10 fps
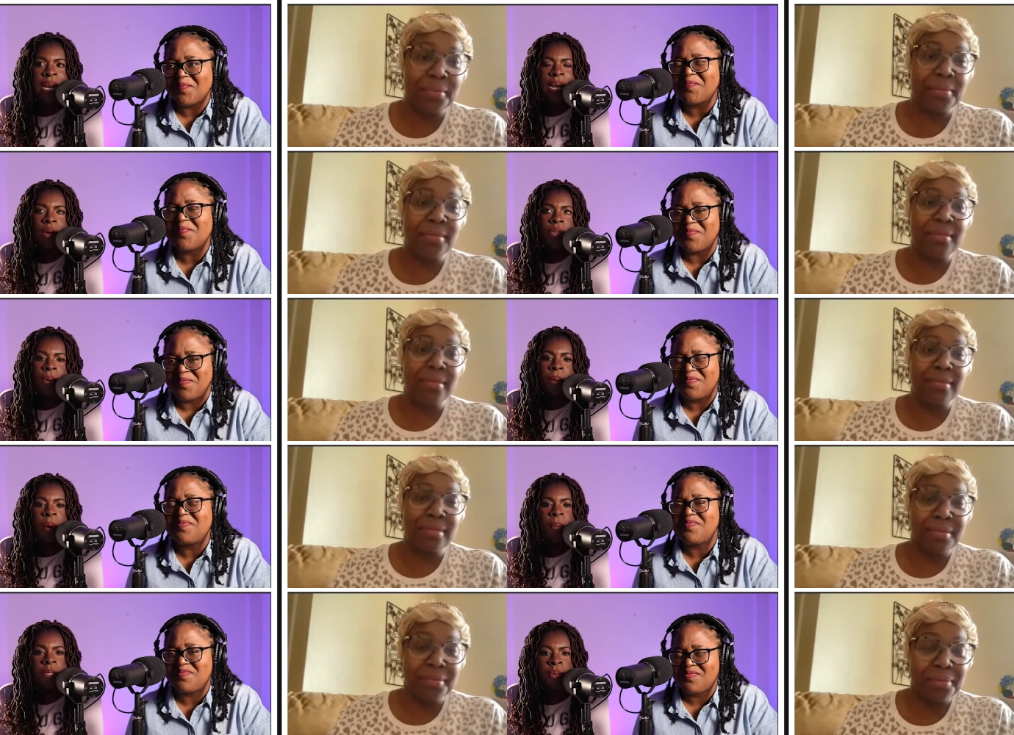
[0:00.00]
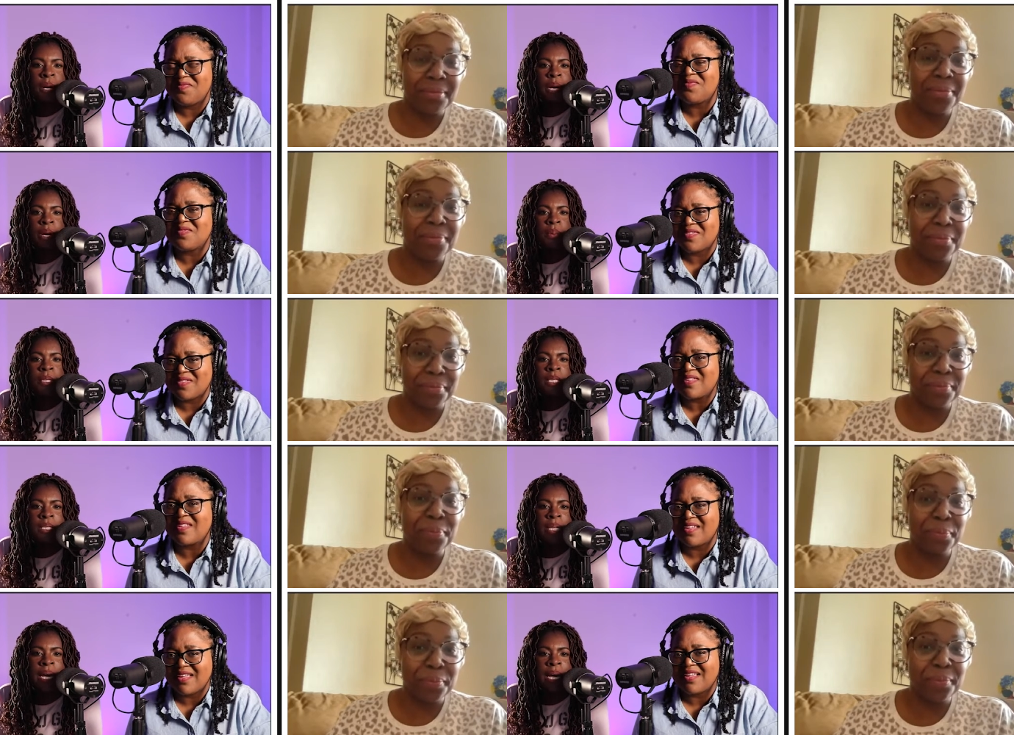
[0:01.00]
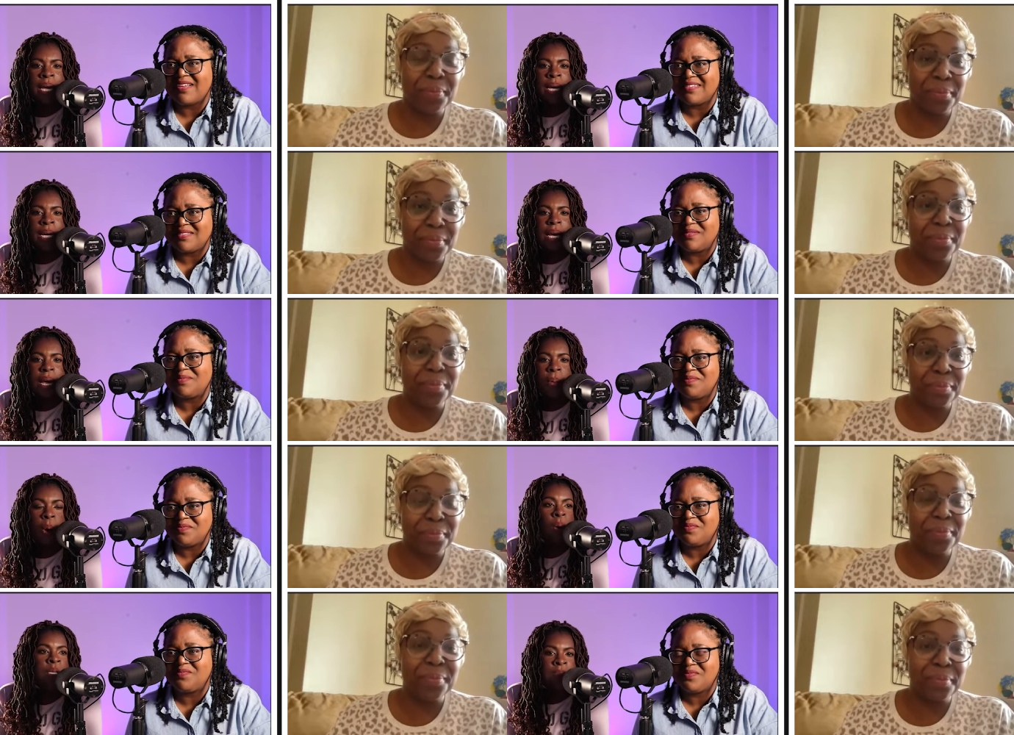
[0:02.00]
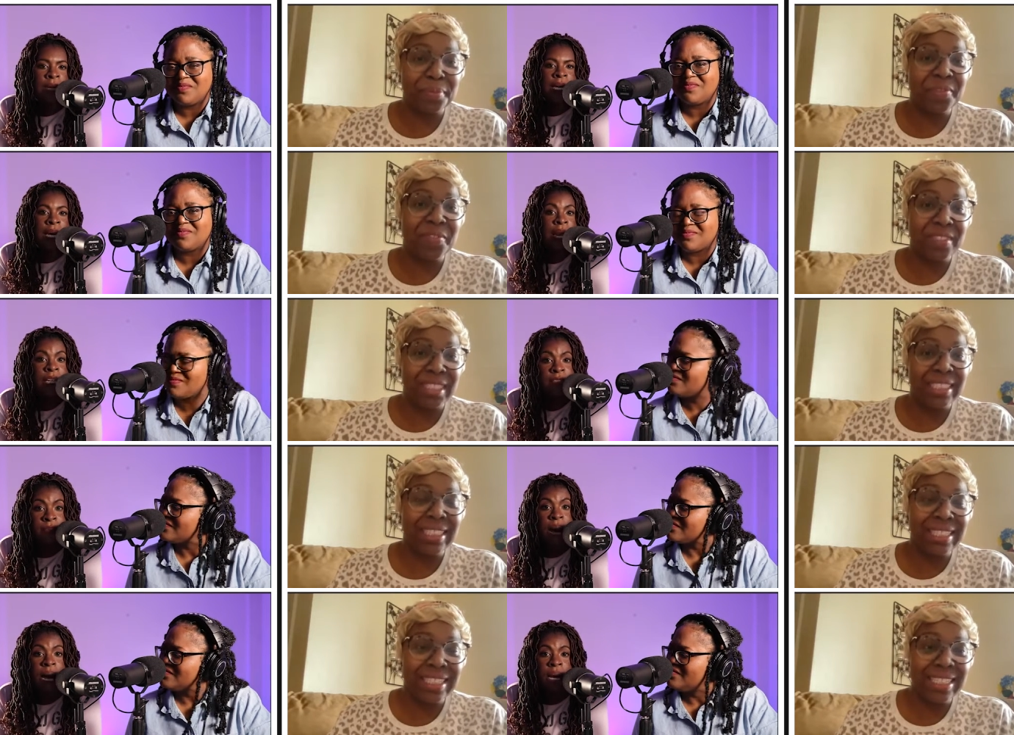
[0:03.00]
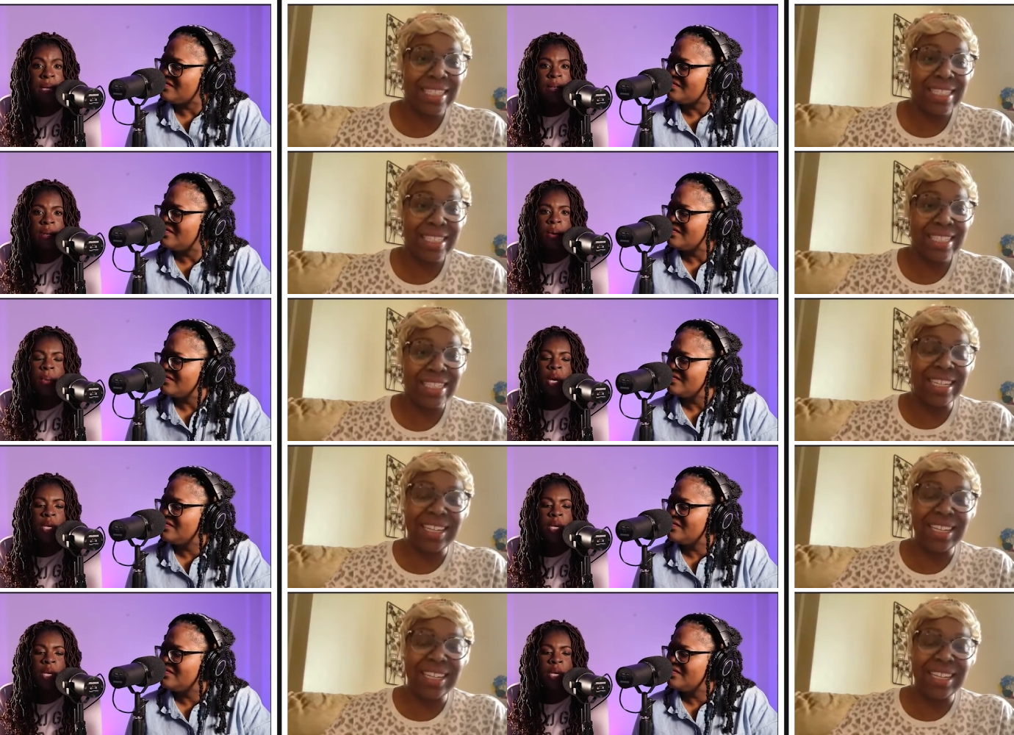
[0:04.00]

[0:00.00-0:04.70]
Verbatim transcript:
Speaker 1: And I know there were moments where it was just like, woe is me. And mm. that's fine. You know, we're